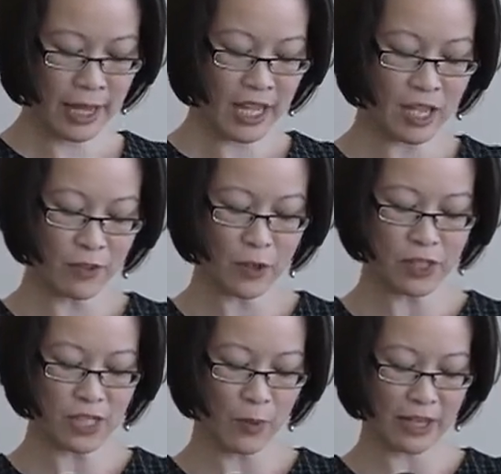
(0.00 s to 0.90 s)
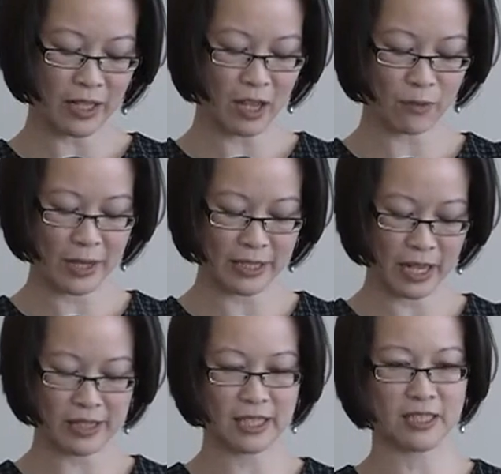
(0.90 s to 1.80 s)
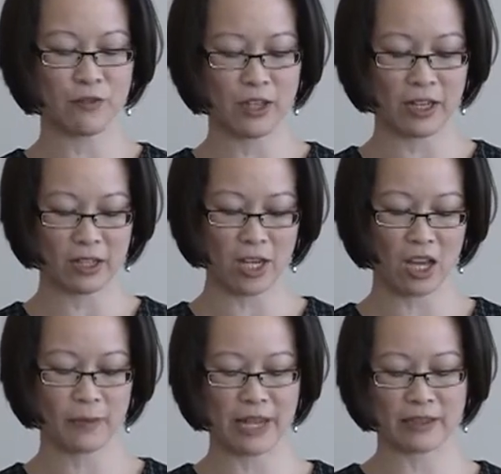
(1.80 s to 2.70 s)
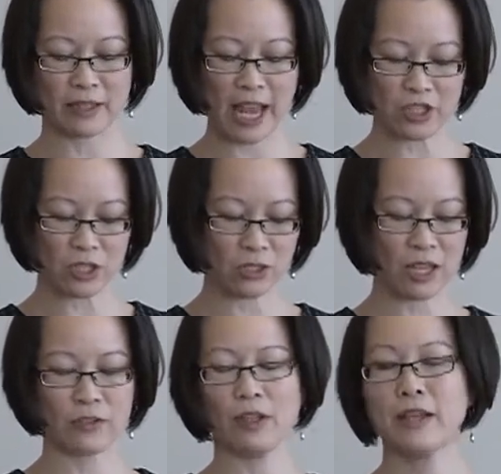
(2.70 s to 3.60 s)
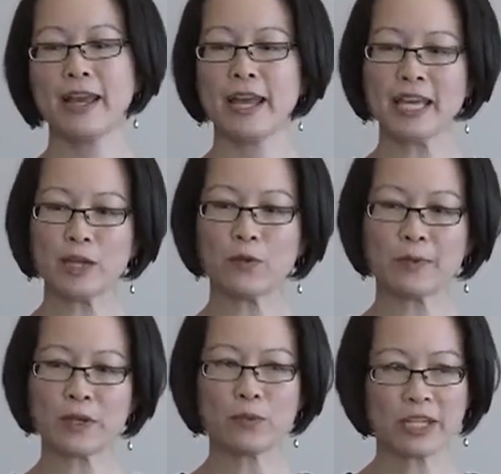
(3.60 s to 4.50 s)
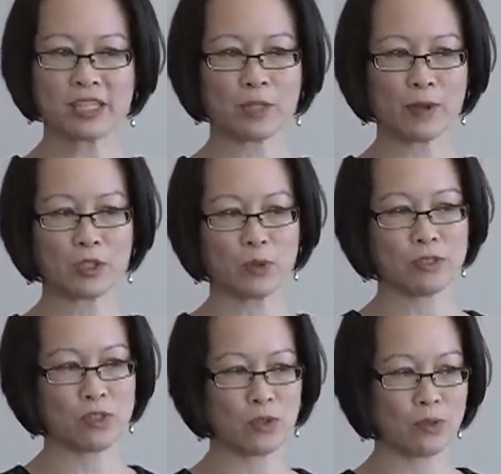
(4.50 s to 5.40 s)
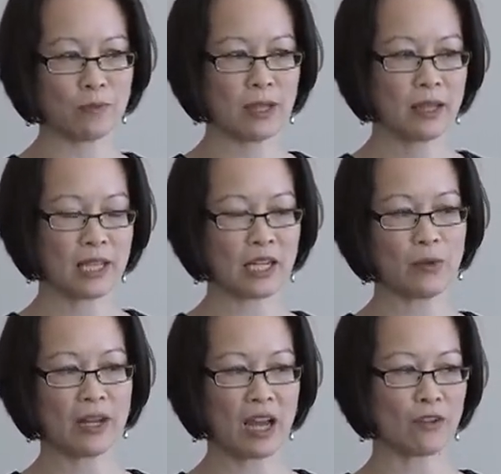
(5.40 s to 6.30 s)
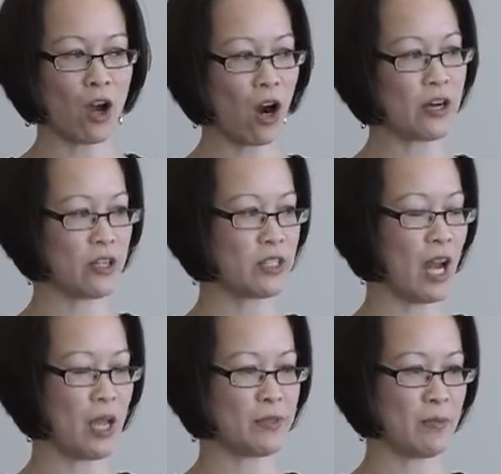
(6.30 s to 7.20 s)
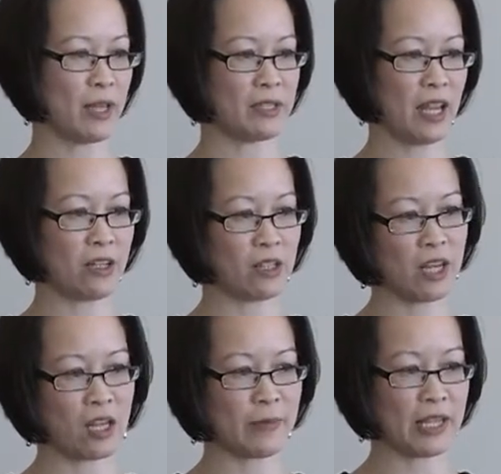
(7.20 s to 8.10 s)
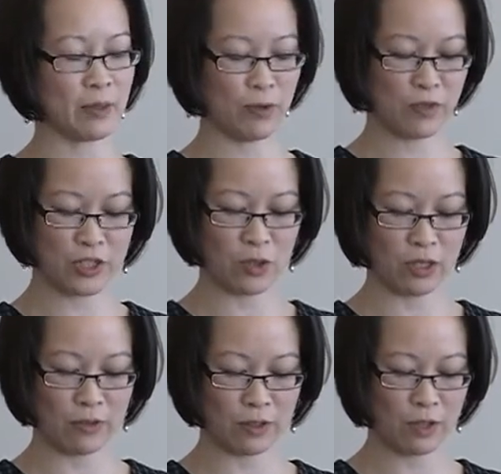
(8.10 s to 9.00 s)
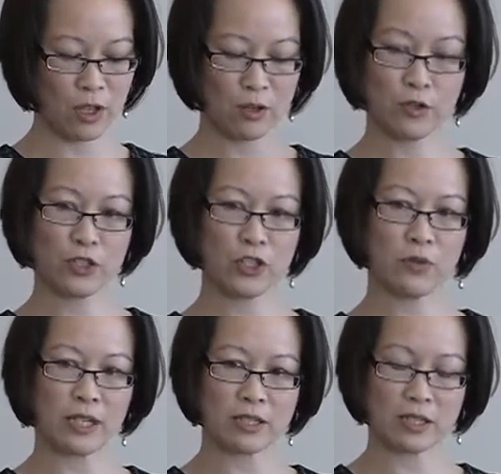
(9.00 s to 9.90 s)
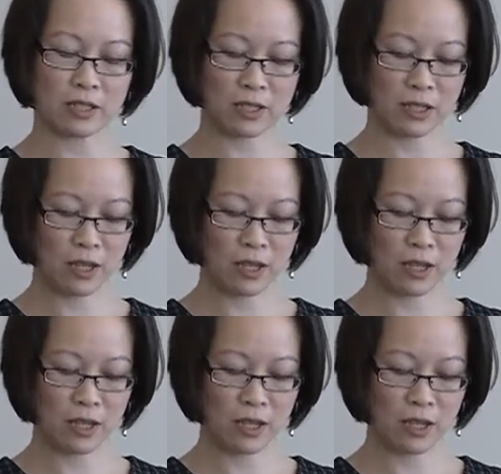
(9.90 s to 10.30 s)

Even though CYDF maintains significant autonomy at the national level, it would be reasonable to assume that it would have a harder time to maintain autonomy at the provincial level for two reasons.